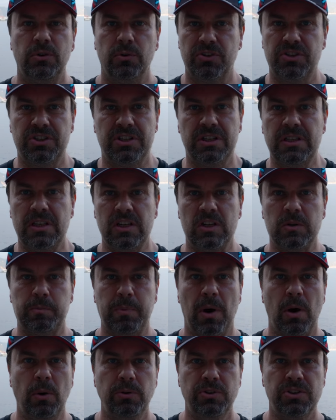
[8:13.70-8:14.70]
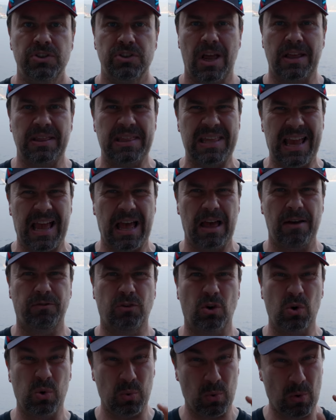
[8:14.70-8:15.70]
you'll see these boats and they
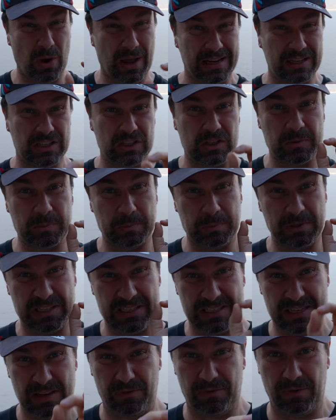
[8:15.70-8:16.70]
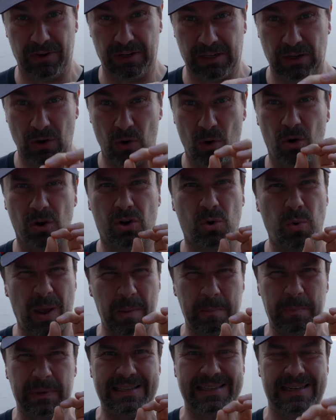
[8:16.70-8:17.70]
have quite specific or
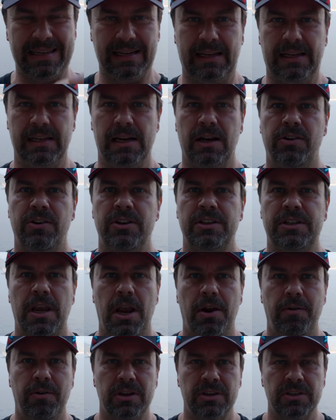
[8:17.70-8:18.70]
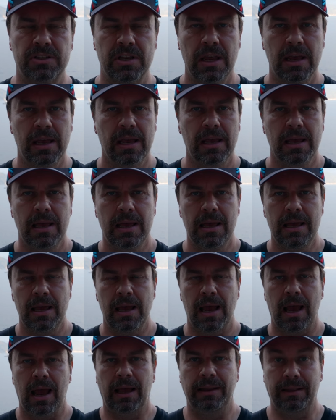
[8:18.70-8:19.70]
quite particular interiors,
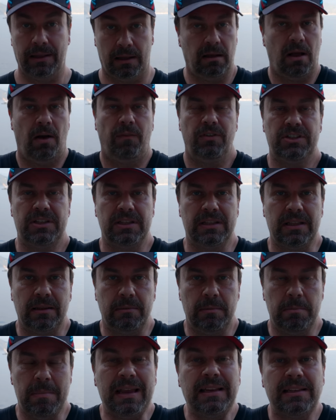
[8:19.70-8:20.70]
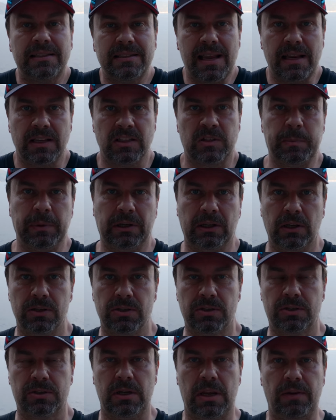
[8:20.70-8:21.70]
and that obviously that makes sense,
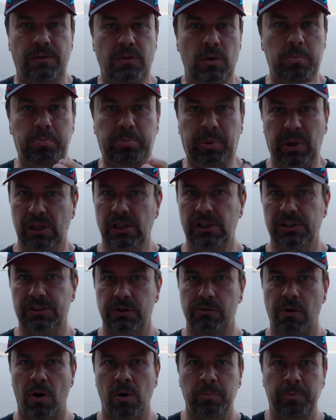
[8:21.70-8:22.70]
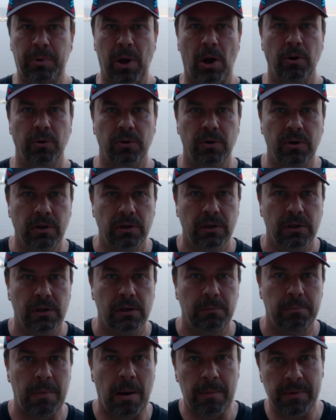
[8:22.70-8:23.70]
because if you build your own boat,
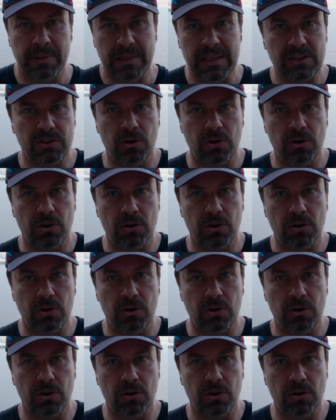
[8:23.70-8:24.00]
remember